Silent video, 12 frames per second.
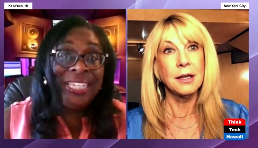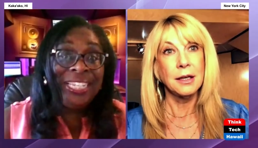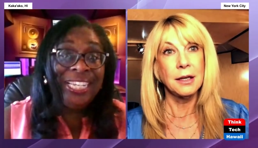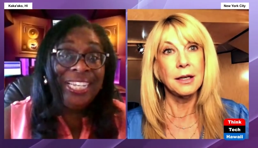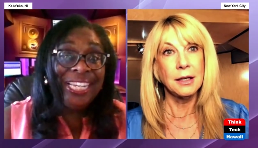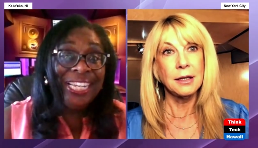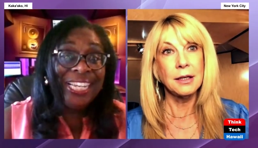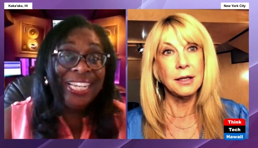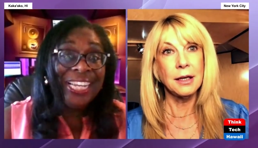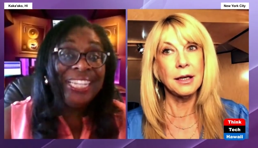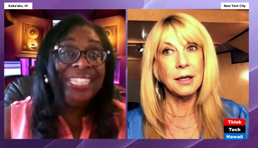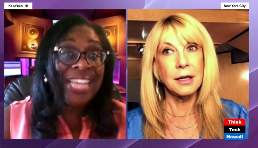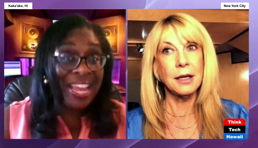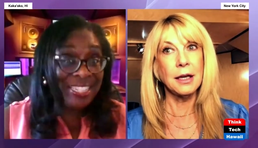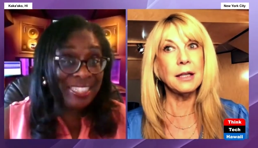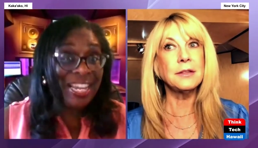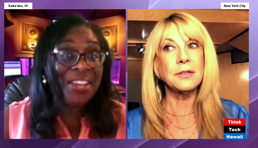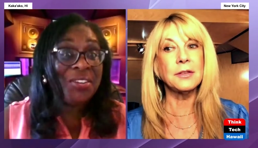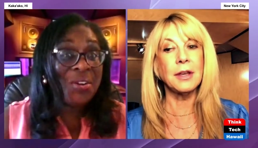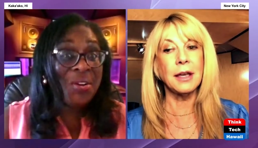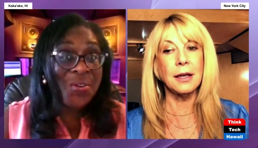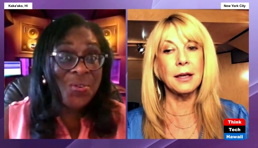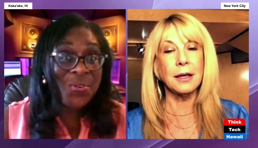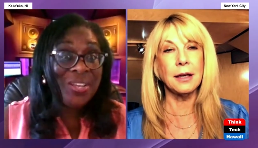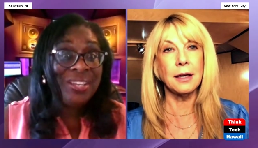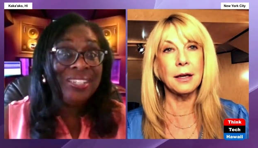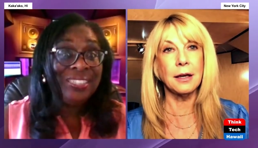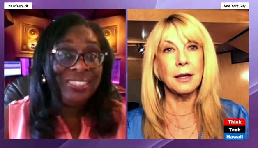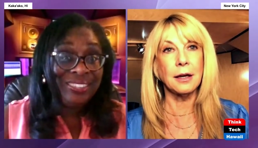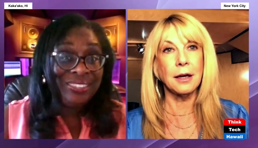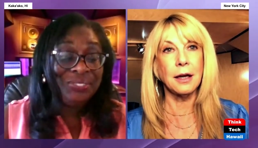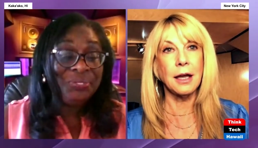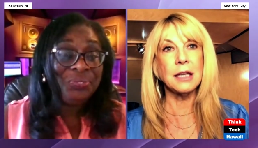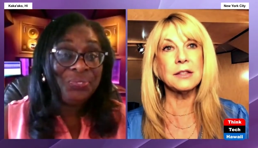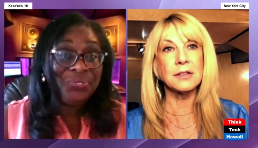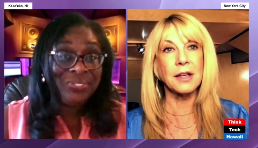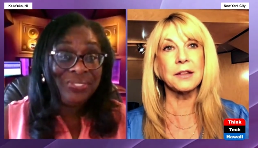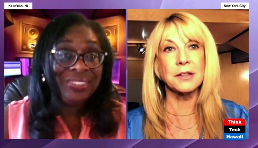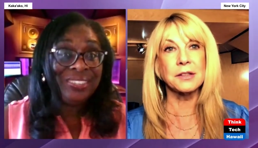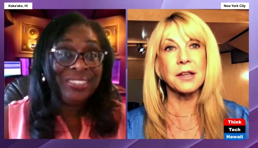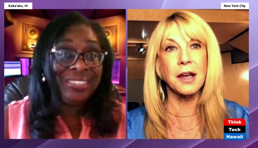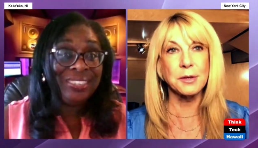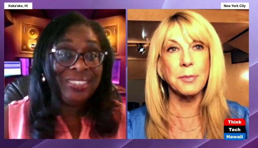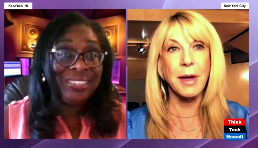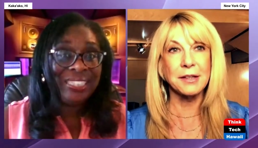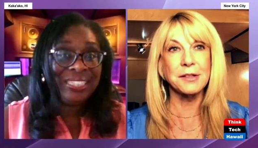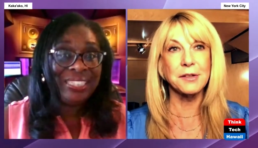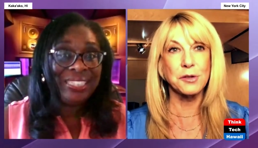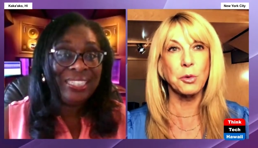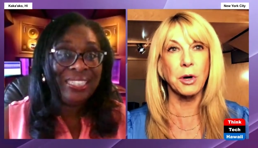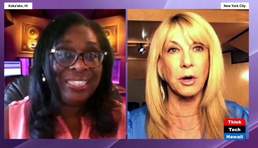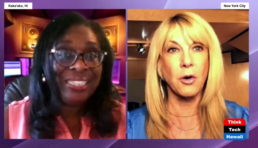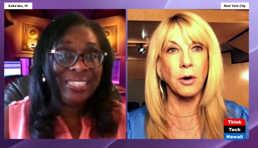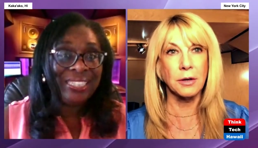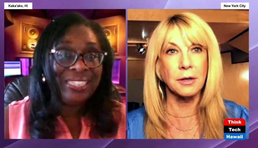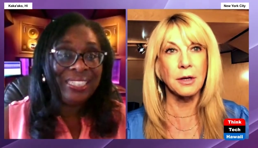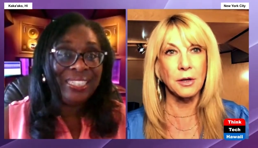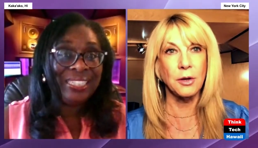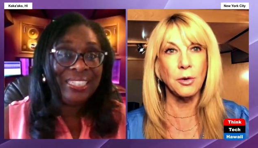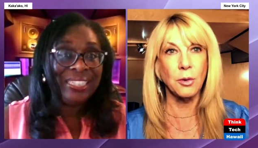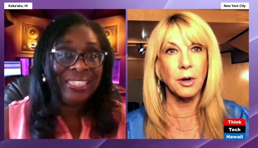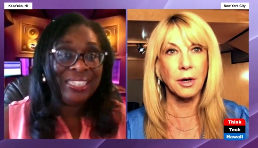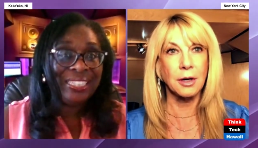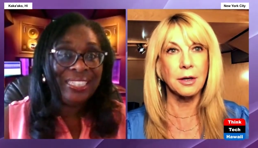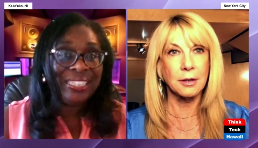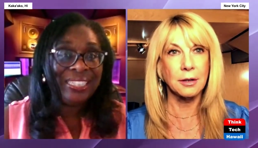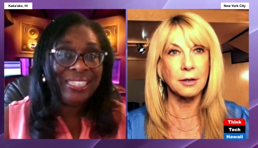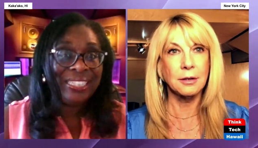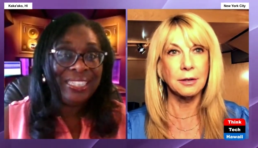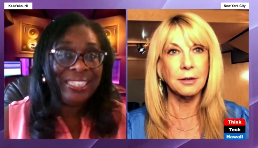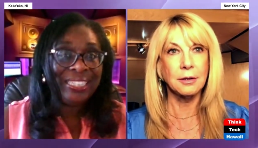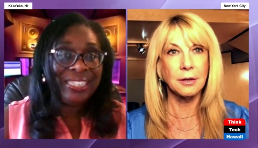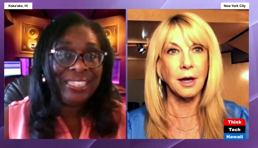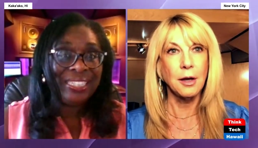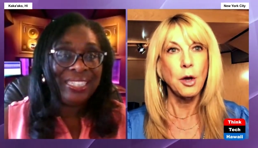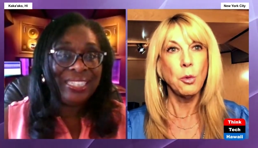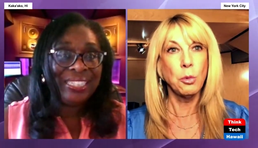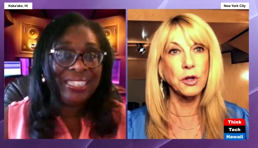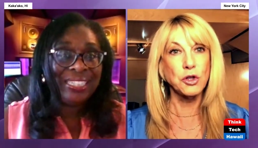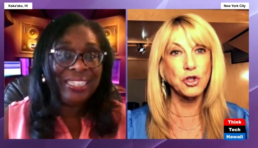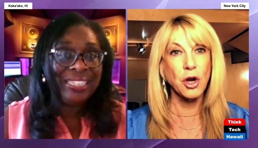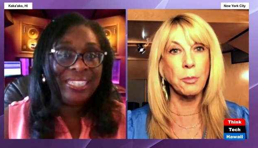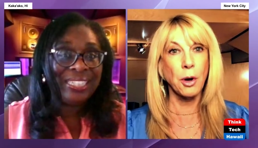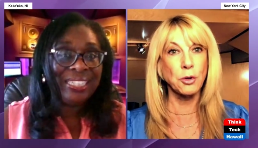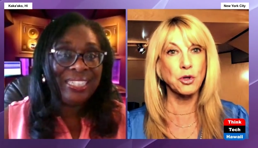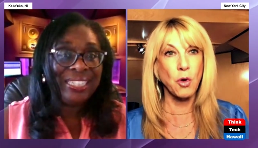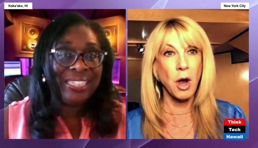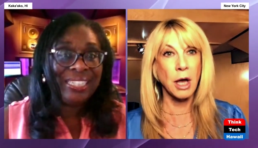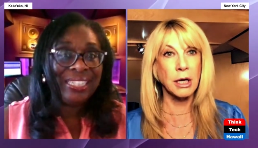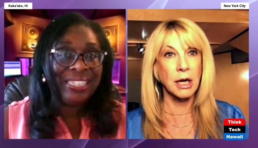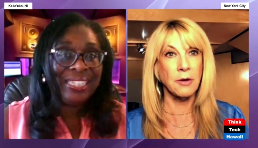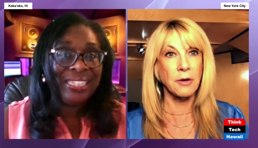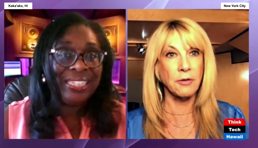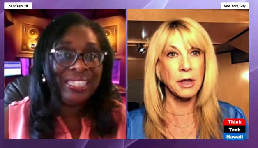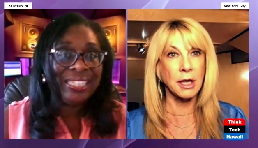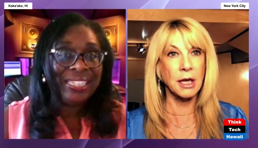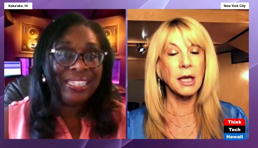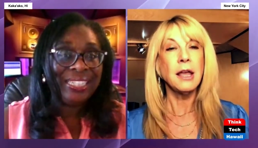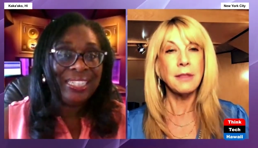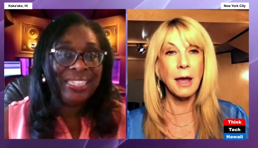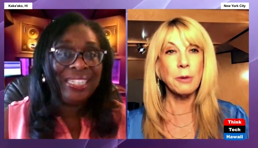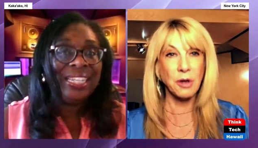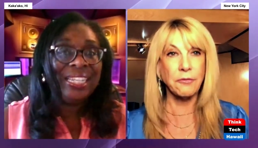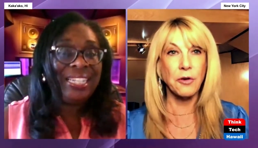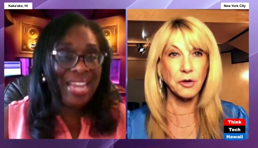Speaker 1: really? Yes, I know.
Speaker 2: It's like the size of Madison Square Garden in New York. Yeah. With a jumbotron and everything. That was our first